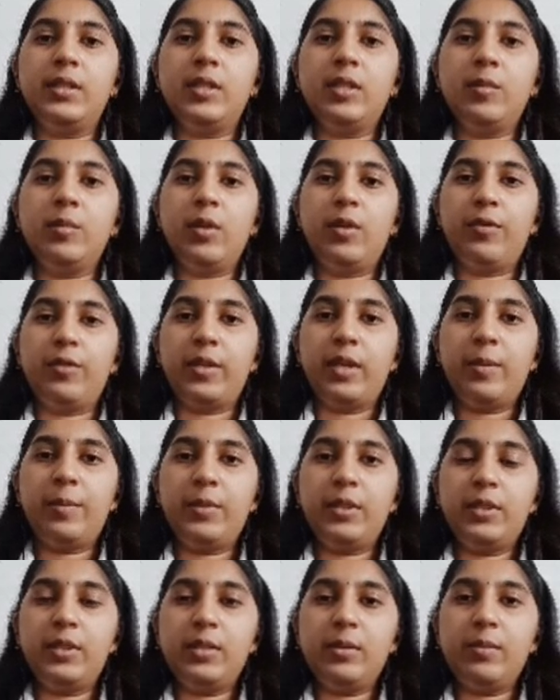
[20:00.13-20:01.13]
capital
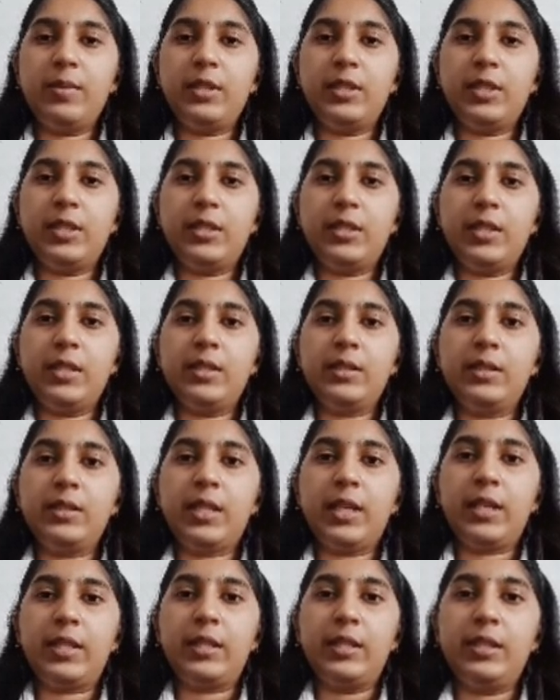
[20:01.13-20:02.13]
budgeting techniques,
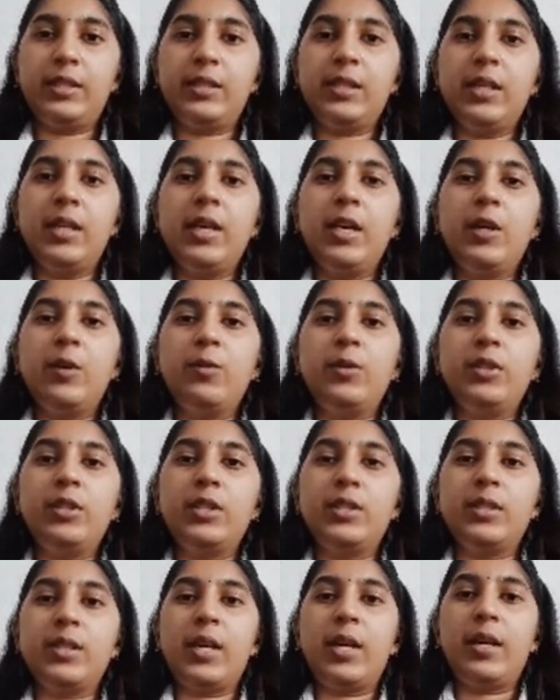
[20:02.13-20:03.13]
which is
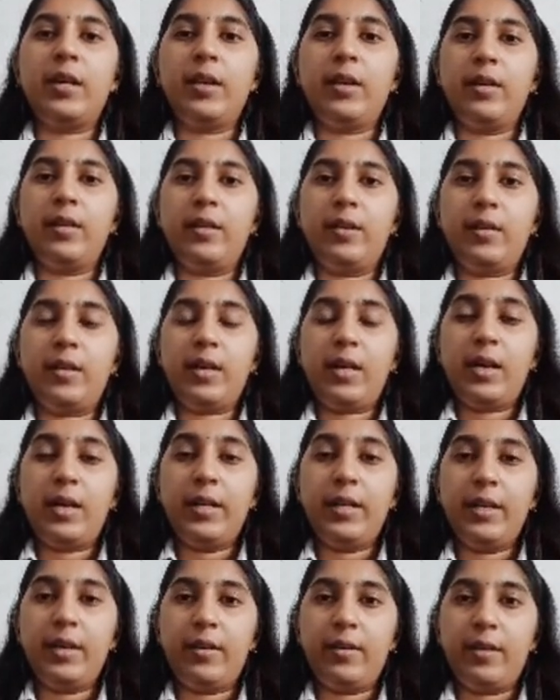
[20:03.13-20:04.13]

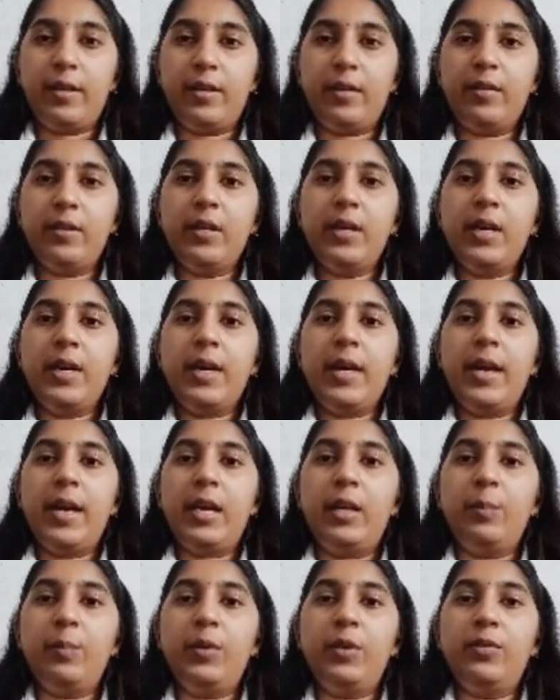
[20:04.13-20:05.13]
IRR, NPV,
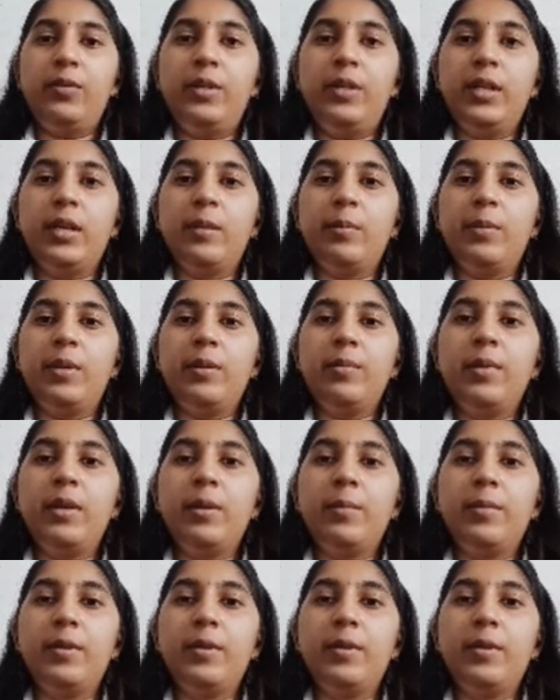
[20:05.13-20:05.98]
and payback period